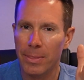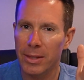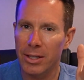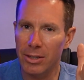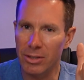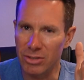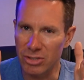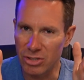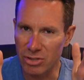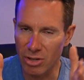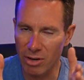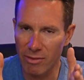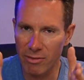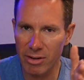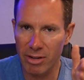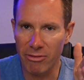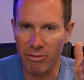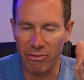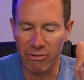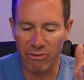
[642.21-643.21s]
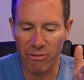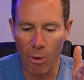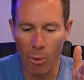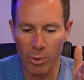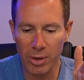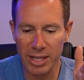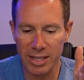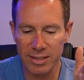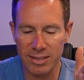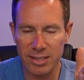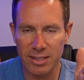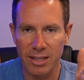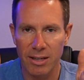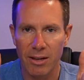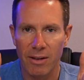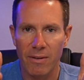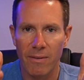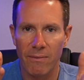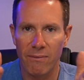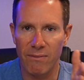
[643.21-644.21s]
conservative, focused
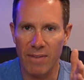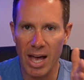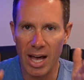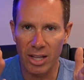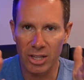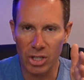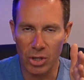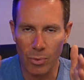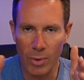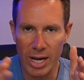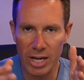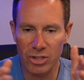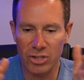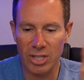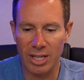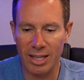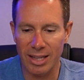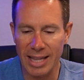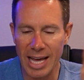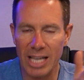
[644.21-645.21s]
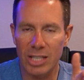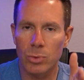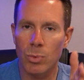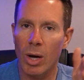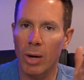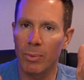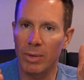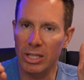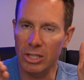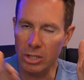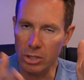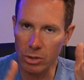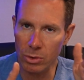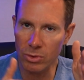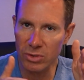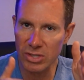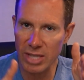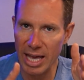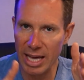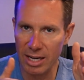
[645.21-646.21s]
valuation. And that's why we
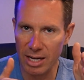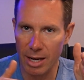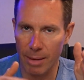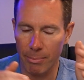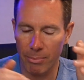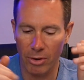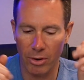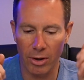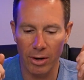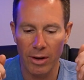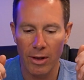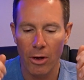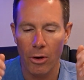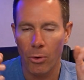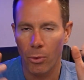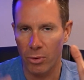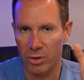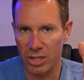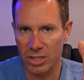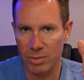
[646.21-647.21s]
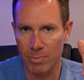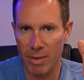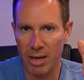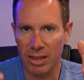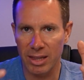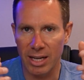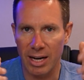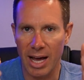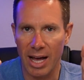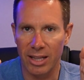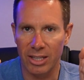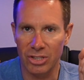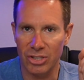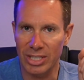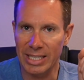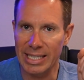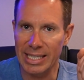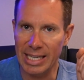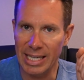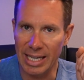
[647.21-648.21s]
use that number or this
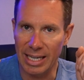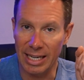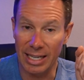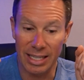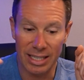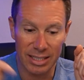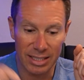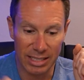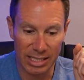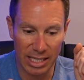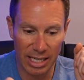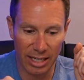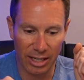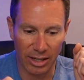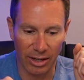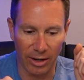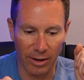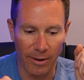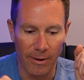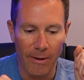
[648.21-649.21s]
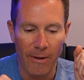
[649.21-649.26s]
methodology in Tykr.